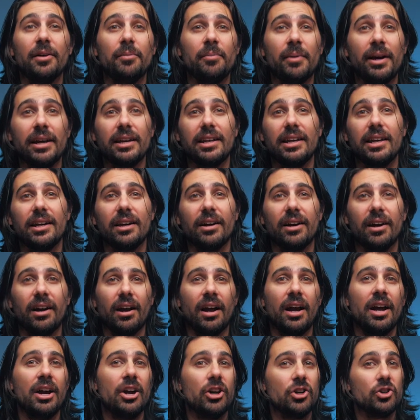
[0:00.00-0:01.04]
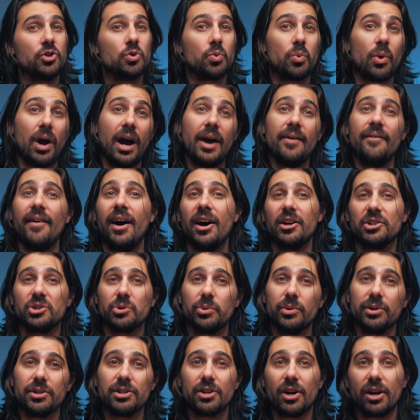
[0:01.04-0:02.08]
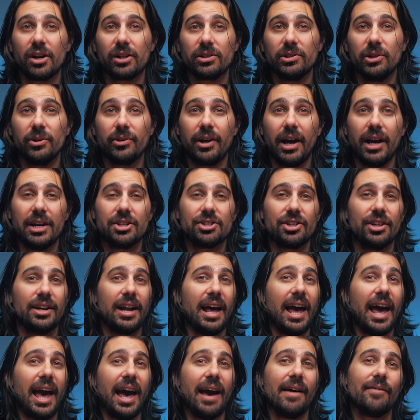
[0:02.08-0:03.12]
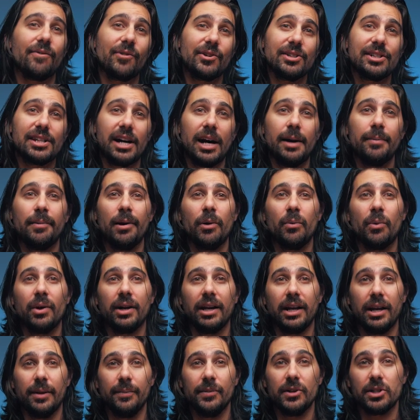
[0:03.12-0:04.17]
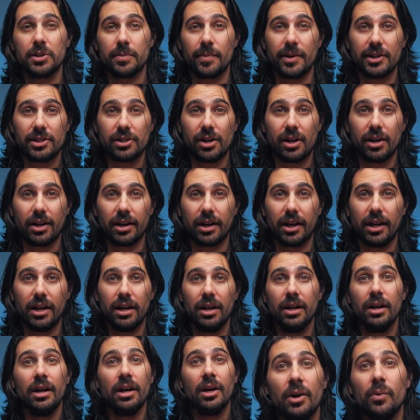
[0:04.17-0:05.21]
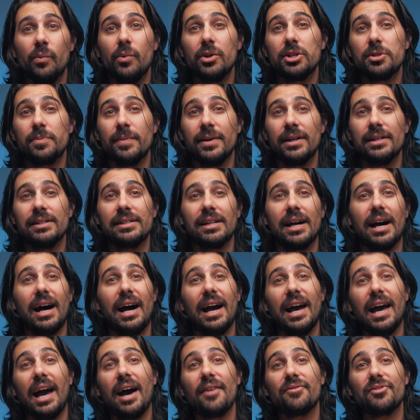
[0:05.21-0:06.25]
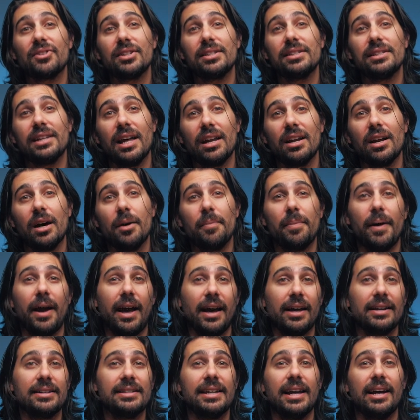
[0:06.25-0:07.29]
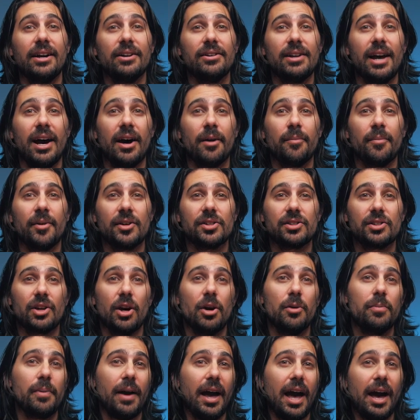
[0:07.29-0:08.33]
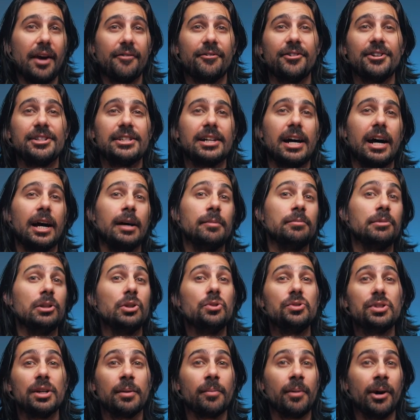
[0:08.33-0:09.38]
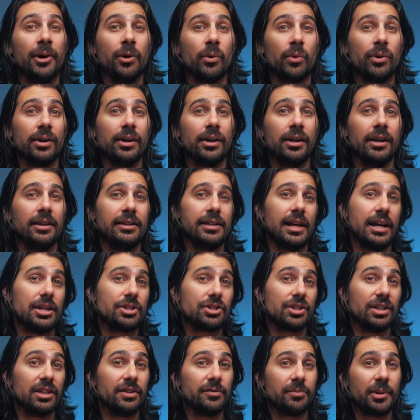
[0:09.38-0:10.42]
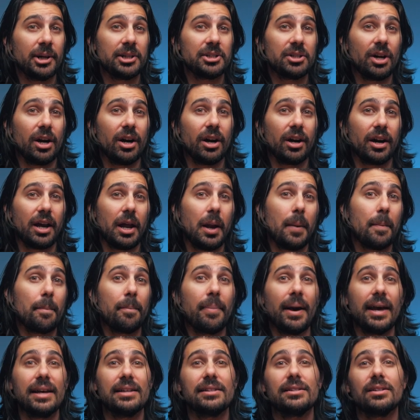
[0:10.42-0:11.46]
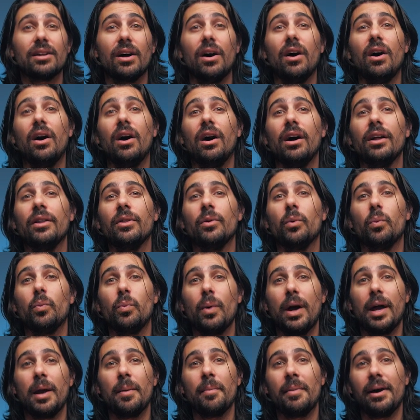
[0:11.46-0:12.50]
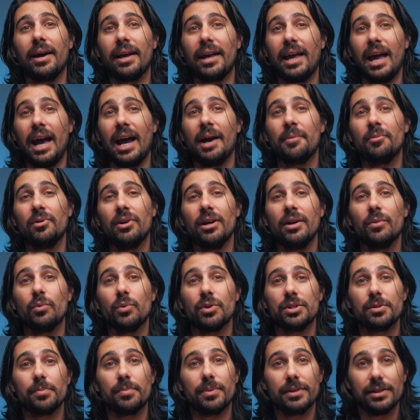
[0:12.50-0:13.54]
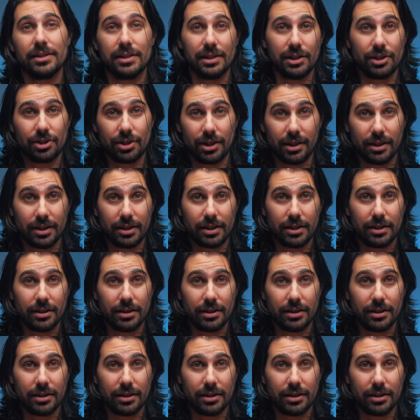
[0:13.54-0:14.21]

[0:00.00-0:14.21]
up my gear, drive out to a dark location every time I wanna image my target which means I have to set up and tear down my scope every time, losing my orientation of my target based on the way my camera was positioned.